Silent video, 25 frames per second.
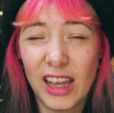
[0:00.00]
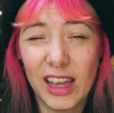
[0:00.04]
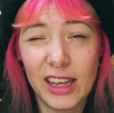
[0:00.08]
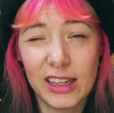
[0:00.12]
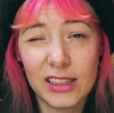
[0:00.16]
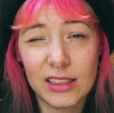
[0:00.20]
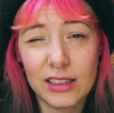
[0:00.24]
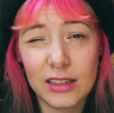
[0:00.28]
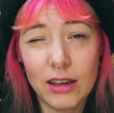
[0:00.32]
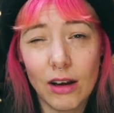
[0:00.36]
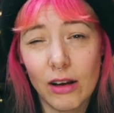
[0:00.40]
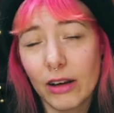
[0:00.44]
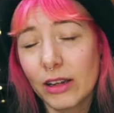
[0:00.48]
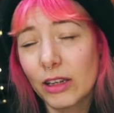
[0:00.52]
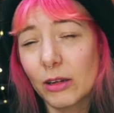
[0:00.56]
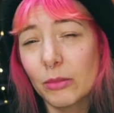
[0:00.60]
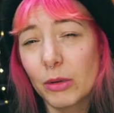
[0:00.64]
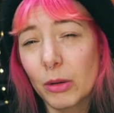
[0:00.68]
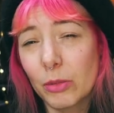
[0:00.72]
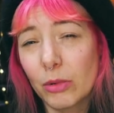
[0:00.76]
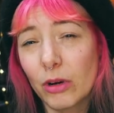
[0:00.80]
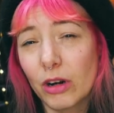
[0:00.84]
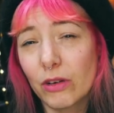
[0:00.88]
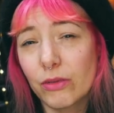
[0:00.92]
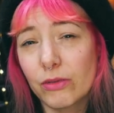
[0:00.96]
It's kind of
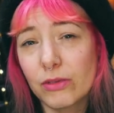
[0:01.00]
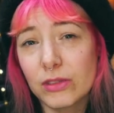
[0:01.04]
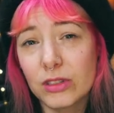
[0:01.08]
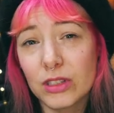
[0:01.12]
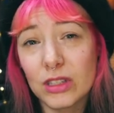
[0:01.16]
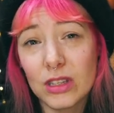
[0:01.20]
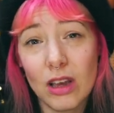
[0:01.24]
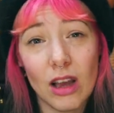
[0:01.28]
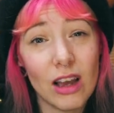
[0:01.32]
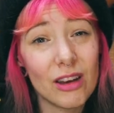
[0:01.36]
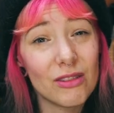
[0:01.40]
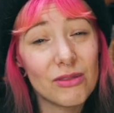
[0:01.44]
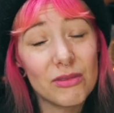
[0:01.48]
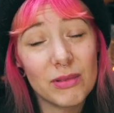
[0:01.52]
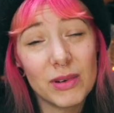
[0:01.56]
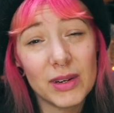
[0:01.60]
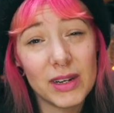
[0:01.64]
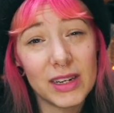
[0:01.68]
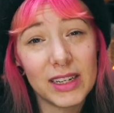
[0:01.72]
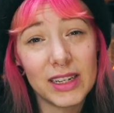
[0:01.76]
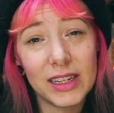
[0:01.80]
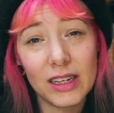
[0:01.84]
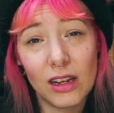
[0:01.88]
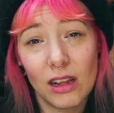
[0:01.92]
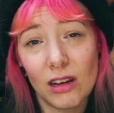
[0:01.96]
my preference. I
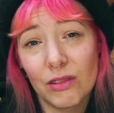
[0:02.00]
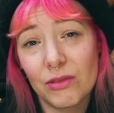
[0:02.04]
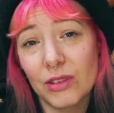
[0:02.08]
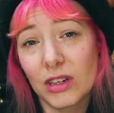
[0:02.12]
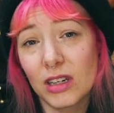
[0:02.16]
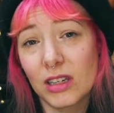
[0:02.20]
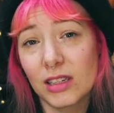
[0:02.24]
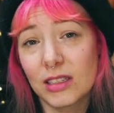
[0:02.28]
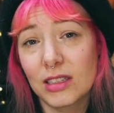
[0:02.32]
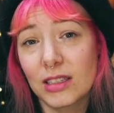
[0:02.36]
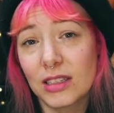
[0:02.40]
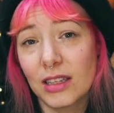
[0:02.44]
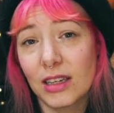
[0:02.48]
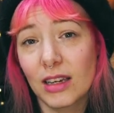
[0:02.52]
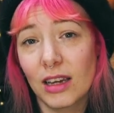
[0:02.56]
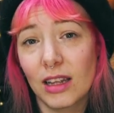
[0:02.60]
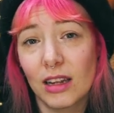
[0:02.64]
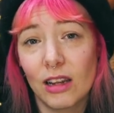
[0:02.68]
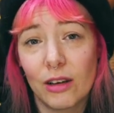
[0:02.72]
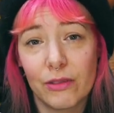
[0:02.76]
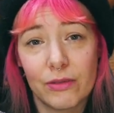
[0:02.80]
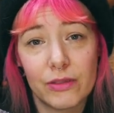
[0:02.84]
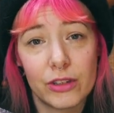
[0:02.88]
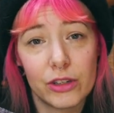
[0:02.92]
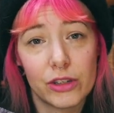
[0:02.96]
really love a gusset. I
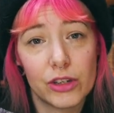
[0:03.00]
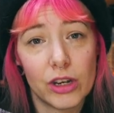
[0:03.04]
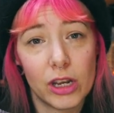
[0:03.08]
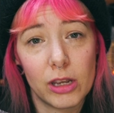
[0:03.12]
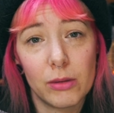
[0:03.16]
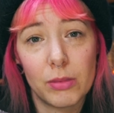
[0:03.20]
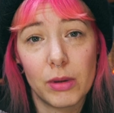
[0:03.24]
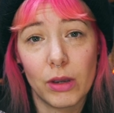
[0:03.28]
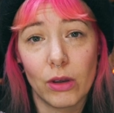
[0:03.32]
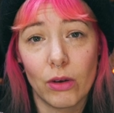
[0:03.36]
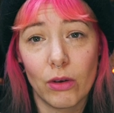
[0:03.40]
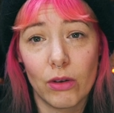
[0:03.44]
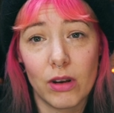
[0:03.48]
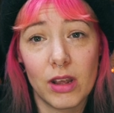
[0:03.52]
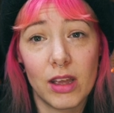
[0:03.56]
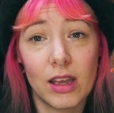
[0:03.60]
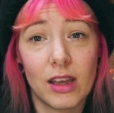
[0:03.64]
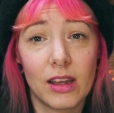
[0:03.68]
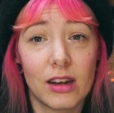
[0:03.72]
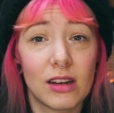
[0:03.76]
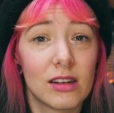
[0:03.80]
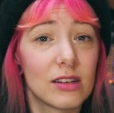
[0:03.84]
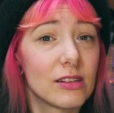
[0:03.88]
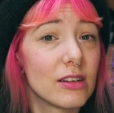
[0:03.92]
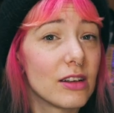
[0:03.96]
love the shaping on
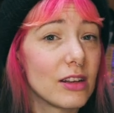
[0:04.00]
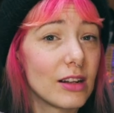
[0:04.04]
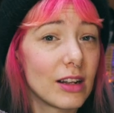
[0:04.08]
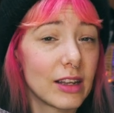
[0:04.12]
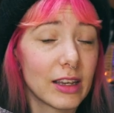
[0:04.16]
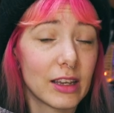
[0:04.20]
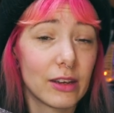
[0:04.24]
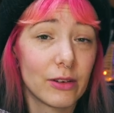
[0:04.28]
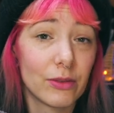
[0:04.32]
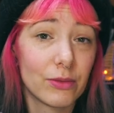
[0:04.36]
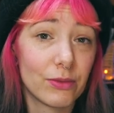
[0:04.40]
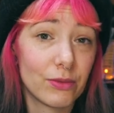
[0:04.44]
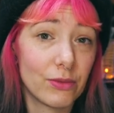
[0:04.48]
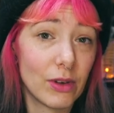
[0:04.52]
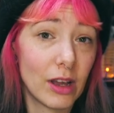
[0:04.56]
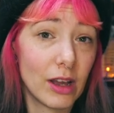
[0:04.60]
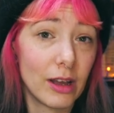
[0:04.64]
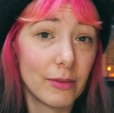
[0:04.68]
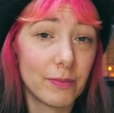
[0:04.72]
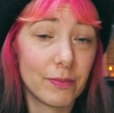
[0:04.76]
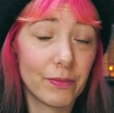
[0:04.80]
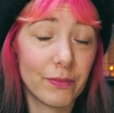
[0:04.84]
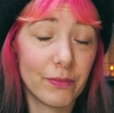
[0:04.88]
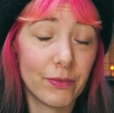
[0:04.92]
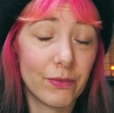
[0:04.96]
it and like
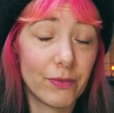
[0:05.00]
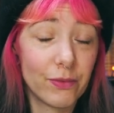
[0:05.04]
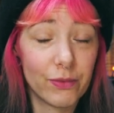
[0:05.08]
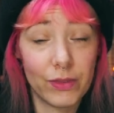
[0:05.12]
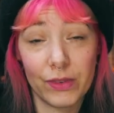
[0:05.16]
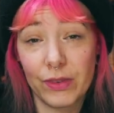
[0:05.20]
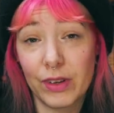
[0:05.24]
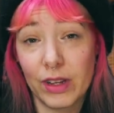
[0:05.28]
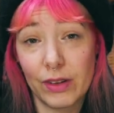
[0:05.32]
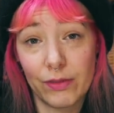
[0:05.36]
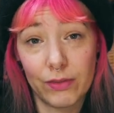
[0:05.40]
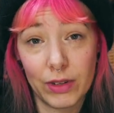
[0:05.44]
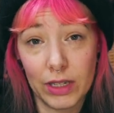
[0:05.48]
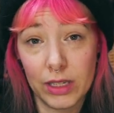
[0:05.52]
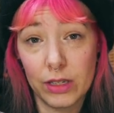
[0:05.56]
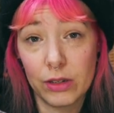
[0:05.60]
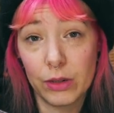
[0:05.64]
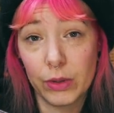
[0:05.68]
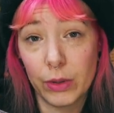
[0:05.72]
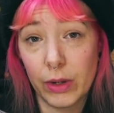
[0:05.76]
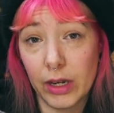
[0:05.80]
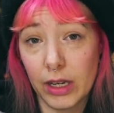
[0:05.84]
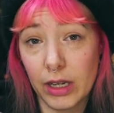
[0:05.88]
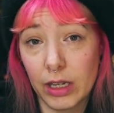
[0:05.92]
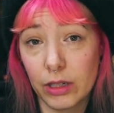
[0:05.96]
a
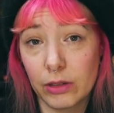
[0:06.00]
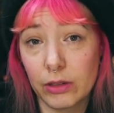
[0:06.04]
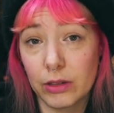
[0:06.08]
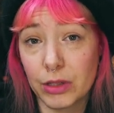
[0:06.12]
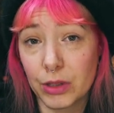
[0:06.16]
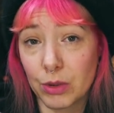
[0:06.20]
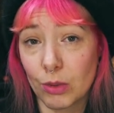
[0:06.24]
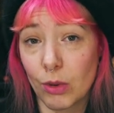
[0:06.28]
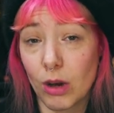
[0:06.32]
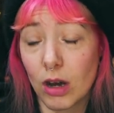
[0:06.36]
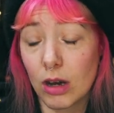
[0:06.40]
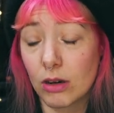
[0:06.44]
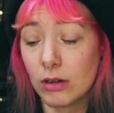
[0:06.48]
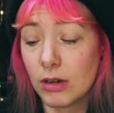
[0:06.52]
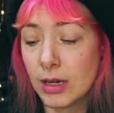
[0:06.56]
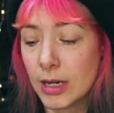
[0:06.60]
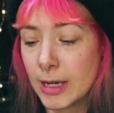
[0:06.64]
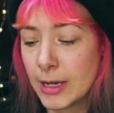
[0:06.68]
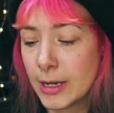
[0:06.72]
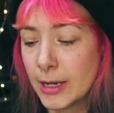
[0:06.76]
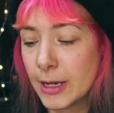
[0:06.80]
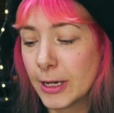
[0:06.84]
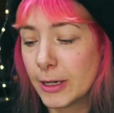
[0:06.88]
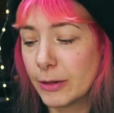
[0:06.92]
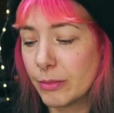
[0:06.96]
plegel heel as well.
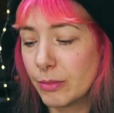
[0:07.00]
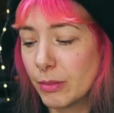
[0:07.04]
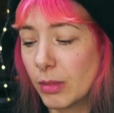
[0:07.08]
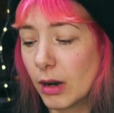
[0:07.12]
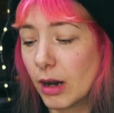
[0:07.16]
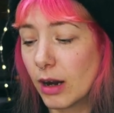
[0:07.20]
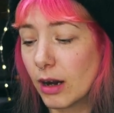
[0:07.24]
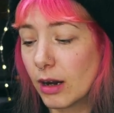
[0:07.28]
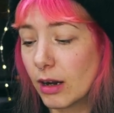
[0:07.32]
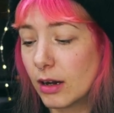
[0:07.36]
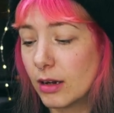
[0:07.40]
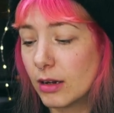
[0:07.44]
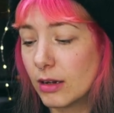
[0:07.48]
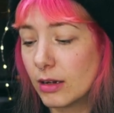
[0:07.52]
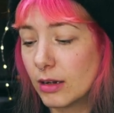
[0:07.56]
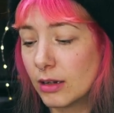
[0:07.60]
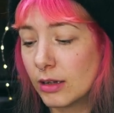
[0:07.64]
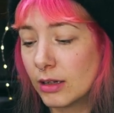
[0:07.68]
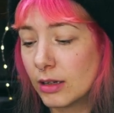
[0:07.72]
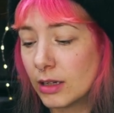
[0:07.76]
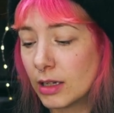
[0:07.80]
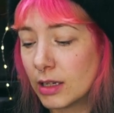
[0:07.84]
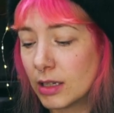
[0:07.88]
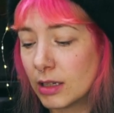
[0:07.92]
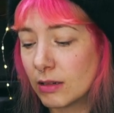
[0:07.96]
But
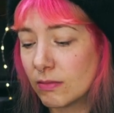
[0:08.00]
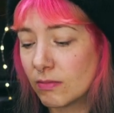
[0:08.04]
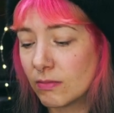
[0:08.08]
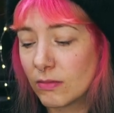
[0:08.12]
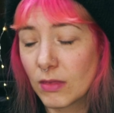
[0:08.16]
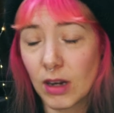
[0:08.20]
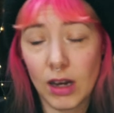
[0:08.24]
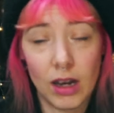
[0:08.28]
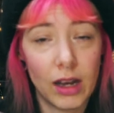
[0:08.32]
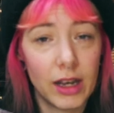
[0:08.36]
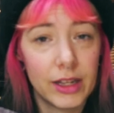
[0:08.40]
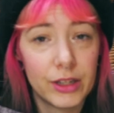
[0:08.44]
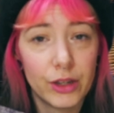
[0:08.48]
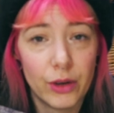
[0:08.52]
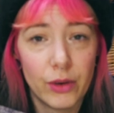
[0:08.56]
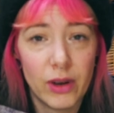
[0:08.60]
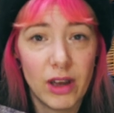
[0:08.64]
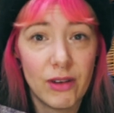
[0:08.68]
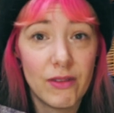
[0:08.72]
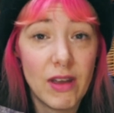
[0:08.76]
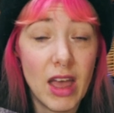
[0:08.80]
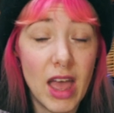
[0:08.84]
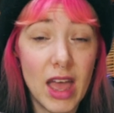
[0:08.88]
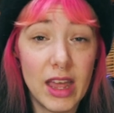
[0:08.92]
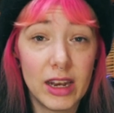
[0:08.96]
I don't
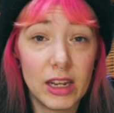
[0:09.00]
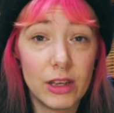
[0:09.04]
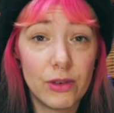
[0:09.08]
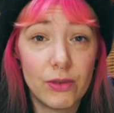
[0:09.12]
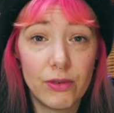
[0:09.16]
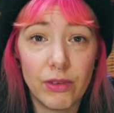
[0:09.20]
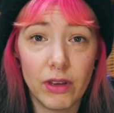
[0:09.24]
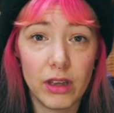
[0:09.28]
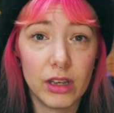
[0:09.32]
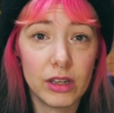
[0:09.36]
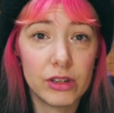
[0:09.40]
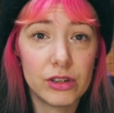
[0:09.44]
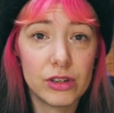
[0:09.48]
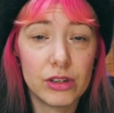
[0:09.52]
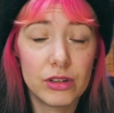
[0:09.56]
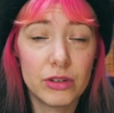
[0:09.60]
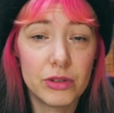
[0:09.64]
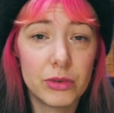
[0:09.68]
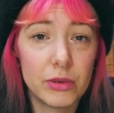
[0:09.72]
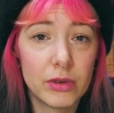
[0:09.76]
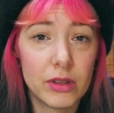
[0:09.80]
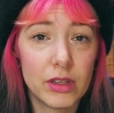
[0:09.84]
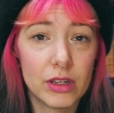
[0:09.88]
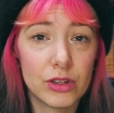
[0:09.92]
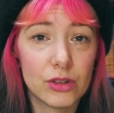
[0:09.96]
have any fit
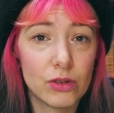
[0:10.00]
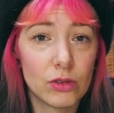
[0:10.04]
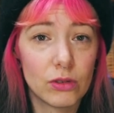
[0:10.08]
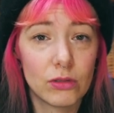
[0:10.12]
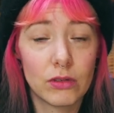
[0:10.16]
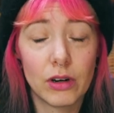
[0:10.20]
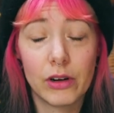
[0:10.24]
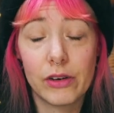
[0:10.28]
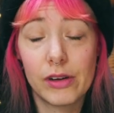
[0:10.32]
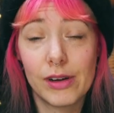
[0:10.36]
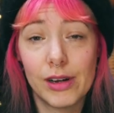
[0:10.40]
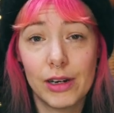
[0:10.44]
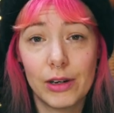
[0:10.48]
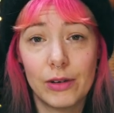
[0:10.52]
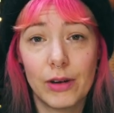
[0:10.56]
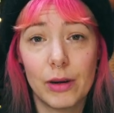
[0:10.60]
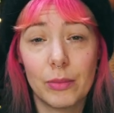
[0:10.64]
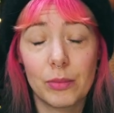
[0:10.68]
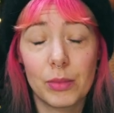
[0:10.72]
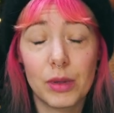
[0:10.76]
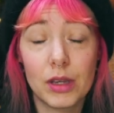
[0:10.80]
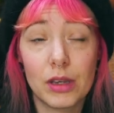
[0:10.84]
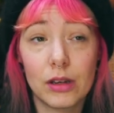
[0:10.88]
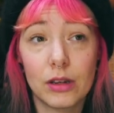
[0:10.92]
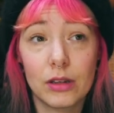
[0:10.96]
issues with a short row heel,
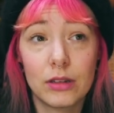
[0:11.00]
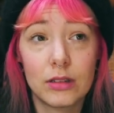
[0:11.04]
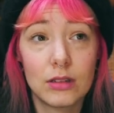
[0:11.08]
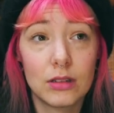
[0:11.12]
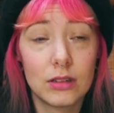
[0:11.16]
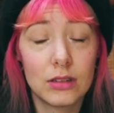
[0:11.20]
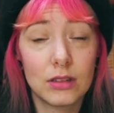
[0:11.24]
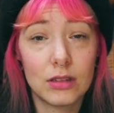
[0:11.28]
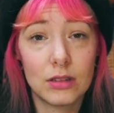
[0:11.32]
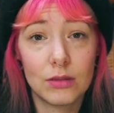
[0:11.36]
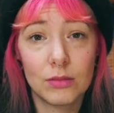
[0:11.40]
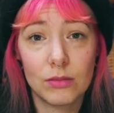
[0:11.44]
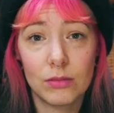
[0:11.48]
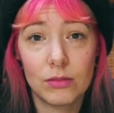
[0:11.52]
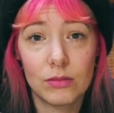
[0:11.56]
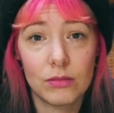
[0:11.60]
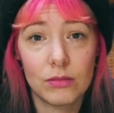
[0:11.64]
and because